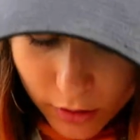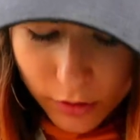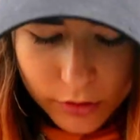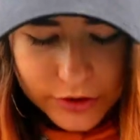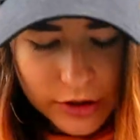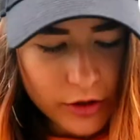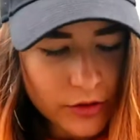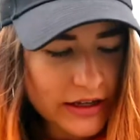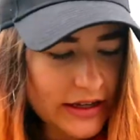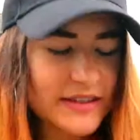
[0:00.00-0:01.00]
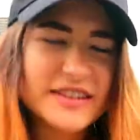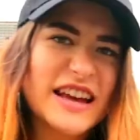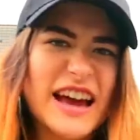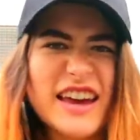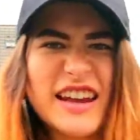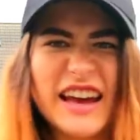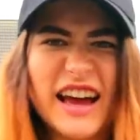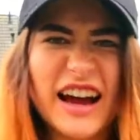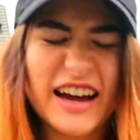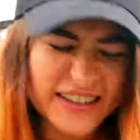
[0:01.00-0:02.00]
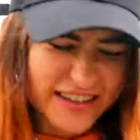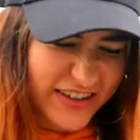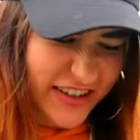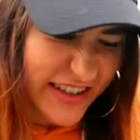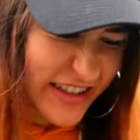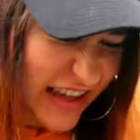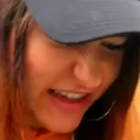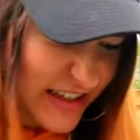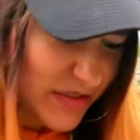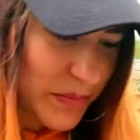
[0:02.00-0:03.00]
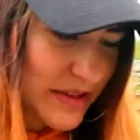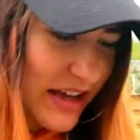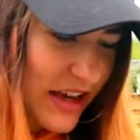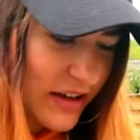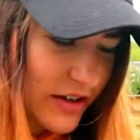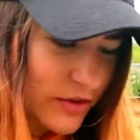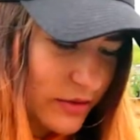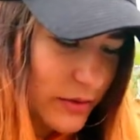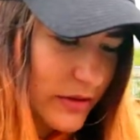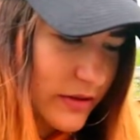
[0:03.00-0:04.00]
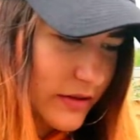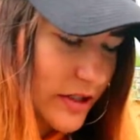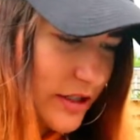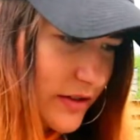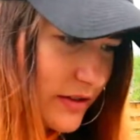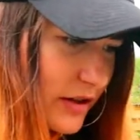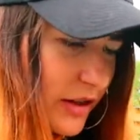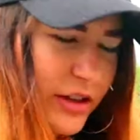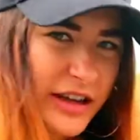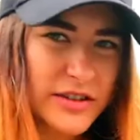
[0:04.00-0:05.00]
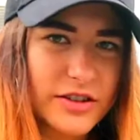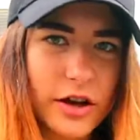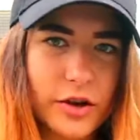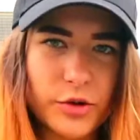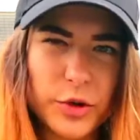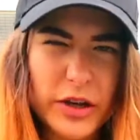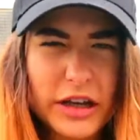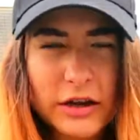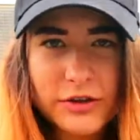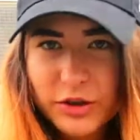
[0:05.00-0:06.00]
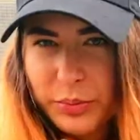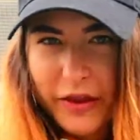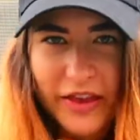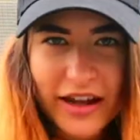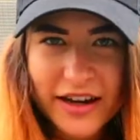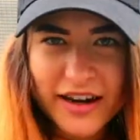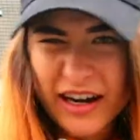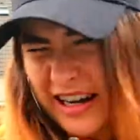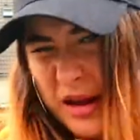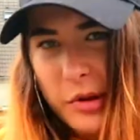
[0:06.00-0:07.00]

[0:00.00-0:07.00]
Also, inside I saw a sliced potato thing, so we can also put that in there. Let